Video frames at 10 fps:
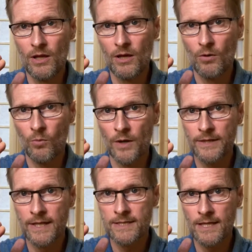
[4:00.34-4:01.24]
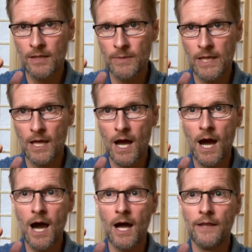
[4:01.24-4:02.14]
What did it tell me?
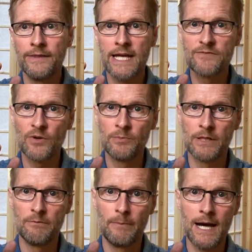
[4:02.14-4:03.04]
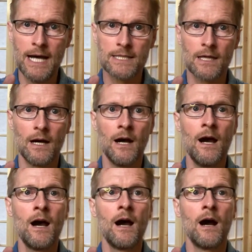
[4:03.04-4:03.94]
That's from the past.
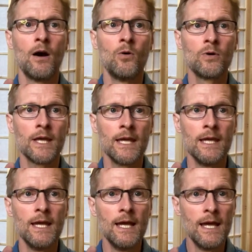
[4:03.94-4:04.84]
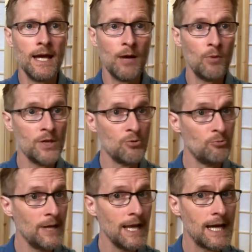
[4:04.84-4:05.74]
Okay. And when you
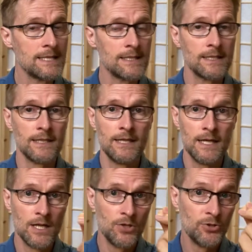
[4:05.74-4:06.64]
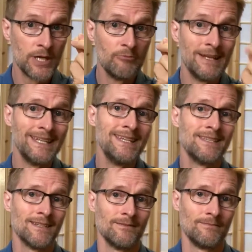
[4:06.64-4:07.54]
realize it, you can release
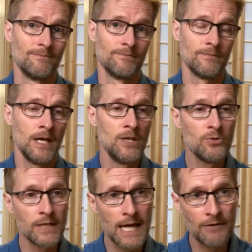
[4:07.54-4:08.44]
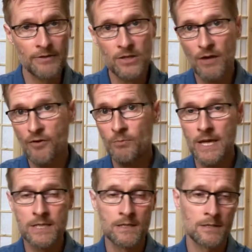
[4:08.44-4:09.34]
it. And you can have new
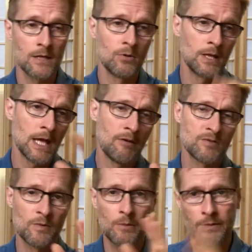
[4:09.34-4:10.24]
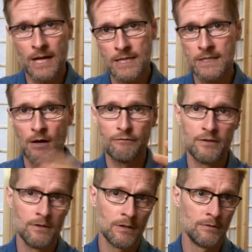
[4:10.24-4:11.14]
affirmations, say, okay, that was from the past, now I
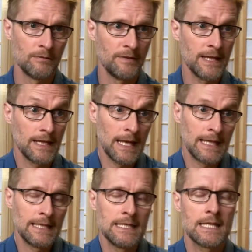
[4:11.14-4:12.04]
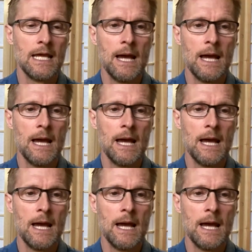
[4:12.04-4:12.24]
feel and think like this.